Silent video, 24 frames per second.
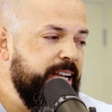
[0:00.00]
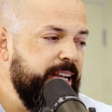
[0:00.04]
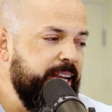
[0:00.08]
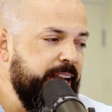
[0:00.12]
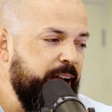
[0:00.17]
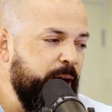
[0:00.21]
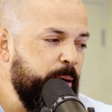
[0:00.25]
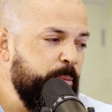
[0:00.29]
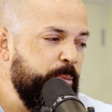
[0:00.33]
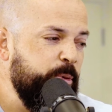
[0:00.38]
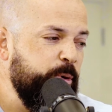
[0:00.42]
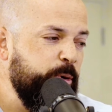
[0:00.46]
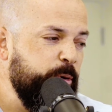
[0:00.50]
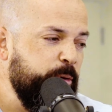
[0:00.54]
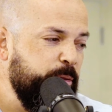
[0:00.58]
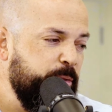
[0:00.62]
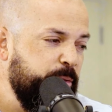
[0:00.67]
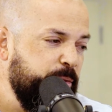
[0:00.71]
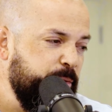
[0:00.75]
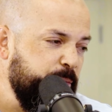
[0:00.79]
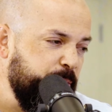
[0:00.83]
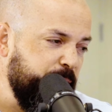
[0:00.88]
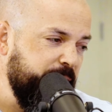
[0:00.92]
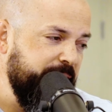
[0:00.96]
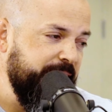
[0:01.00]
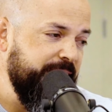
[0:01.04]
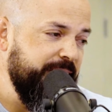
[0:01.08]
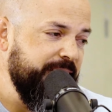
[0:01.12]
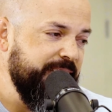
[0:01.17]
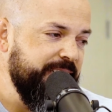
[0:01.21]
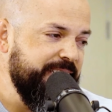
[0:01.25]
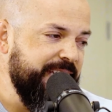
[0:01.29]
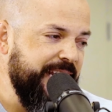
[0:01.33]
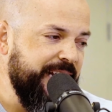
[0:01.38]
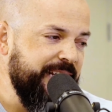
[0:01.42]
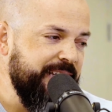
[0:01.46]
Number 3,
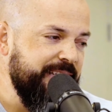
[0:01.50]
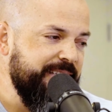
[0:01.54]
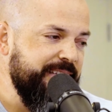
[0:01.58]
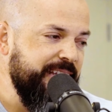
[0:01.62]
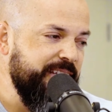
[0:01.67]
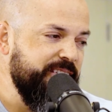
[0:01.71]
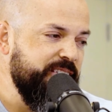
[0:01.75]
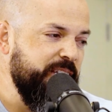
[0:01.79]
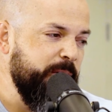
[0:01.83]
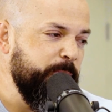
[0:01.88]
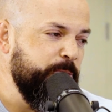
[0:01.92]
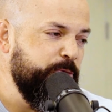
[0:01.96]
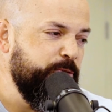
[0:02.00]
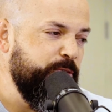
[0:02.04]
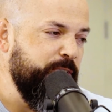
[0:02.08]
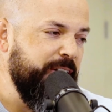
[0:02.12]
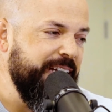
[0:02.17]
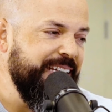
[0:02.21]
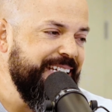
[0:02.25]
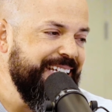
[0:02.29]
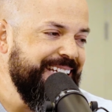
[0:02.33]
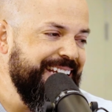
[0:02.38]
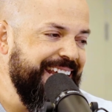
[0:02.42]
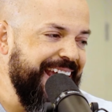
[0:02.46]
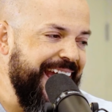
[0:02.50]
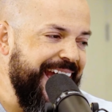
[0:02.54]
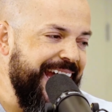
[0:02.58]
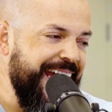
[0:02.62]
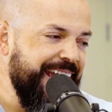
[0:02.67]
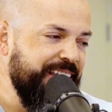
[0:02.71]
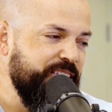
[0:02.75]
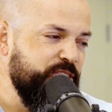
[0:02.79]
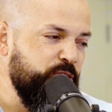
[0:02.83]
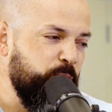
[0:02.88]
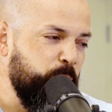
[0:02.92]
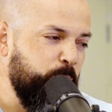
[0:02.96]
the tenant sets up funny
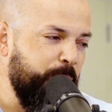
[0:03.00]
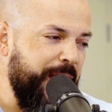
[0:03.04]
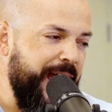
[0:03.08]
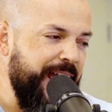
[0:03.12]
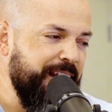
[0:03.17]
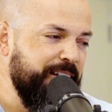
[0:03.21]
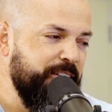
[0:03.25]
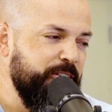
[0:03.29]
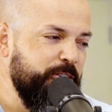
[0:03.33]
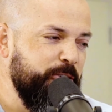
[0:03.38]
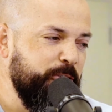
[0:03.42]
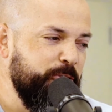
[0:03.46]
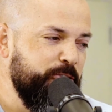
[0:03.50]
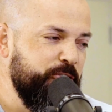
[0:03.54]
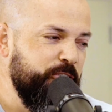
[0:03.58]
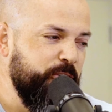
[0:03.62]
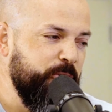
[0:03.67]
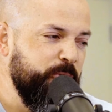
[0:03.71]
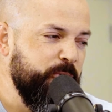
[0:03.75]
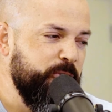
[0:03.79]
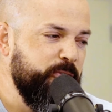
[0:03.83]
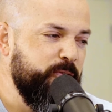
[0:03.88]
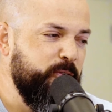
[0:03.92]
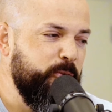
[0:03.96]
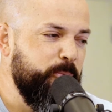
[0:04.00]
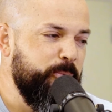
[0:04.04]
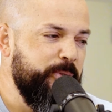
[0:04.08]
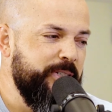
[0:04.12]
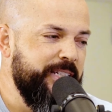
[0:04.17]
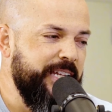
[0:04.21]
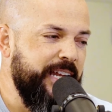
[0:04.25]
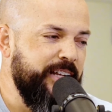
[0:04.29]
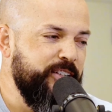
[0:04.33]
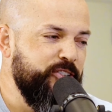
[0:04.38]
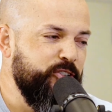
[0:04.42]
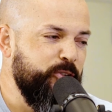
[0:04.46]
gags or practical jokes for
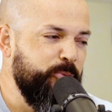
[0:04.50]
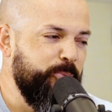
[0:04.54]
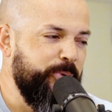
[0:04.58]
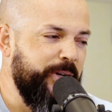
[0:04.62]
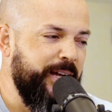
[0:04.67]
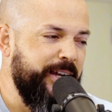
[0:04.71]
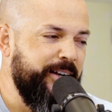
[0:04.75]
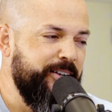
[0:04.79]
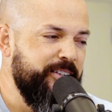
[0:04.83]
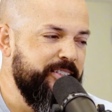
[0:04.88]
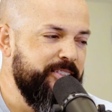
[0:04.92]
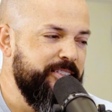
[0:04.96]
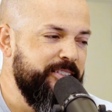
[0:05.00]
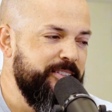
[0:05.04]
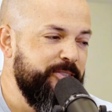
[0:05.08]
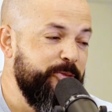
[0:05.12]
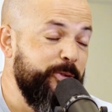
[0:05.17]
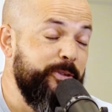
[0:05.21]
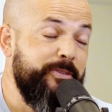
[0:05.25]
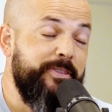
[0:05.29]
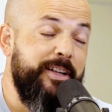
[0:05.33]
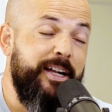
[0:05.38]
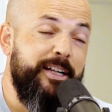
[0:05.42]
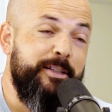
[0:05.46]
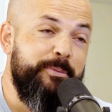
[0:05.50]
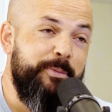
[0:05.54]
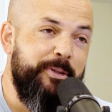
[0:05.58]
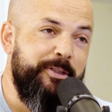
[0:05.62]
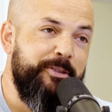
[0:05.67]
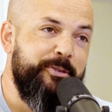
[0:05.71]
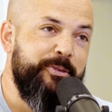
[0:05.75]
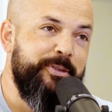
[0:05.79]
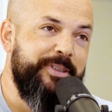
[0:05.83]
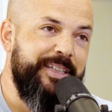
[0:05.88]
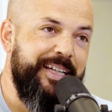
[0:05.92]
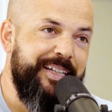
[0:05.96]
potential buyers. We've talked
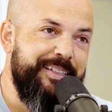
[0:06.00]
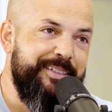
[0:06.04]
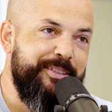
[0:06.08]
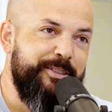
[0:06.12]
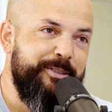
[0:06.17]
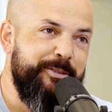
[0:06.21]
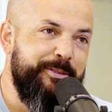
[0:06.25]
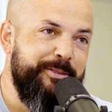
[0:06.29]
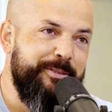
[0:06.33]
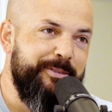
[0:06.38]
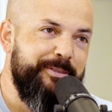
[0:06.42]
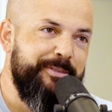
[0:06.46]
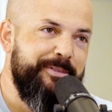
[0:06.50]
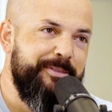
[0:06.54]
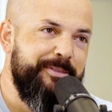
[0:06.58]
about doing that too.